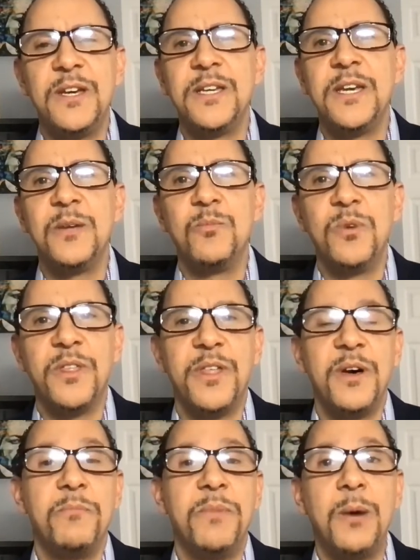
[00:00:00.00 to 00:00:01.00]
again, with
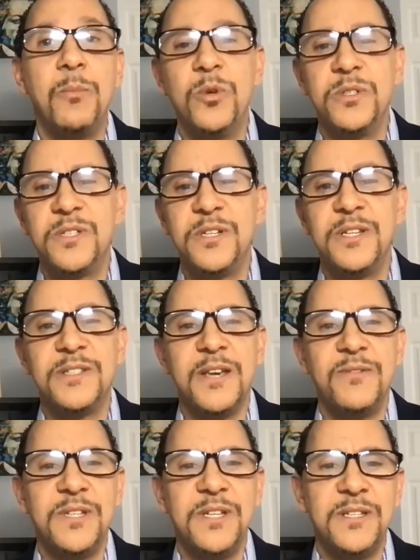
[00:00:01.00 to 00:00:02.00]
Bob Woodson and
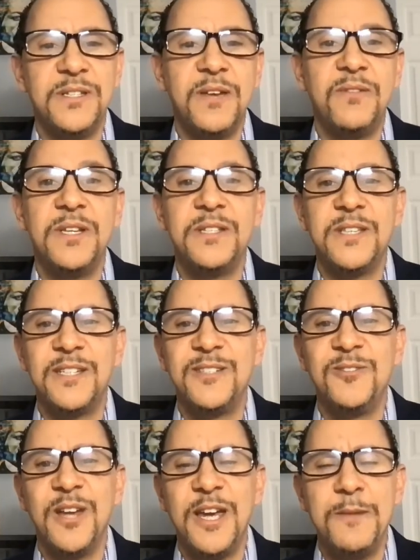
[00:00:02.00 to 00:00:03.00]
1776
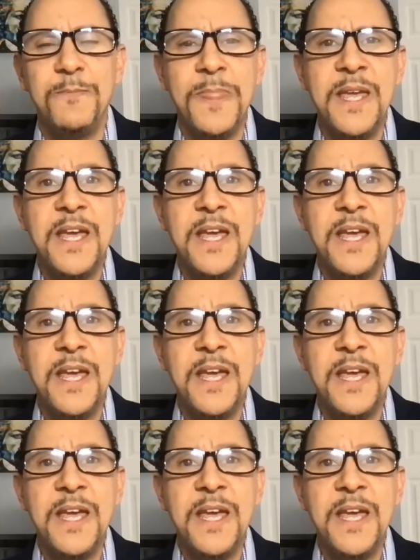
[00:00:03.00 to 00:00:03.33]
Unite.